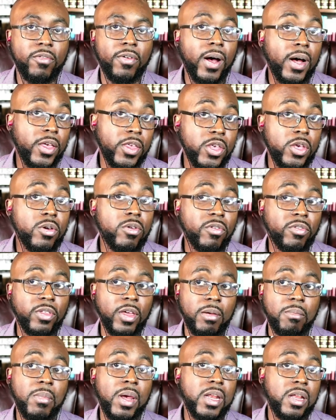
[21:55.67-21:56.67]
our youth
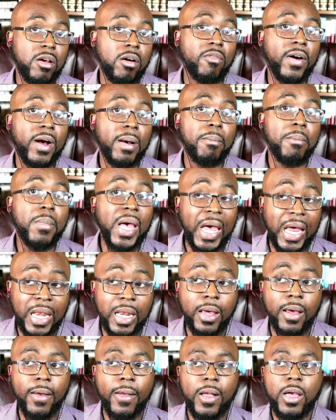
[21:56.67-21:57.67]
and many of our men